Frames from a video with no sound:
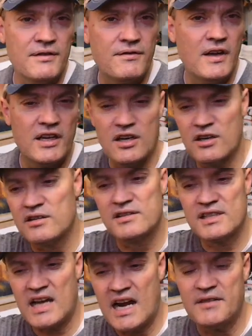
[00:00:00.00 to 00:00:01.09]
figures
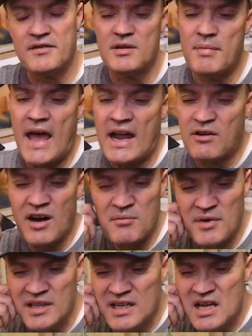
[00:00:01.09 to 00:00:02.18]
kind of in the background.
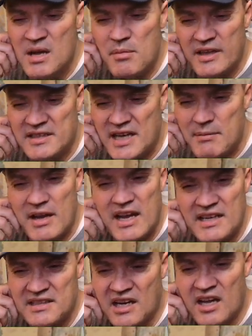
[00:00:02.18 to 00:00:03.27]
But by the time I
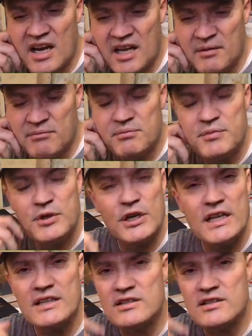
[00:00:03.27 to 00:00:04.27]
got done, I had put in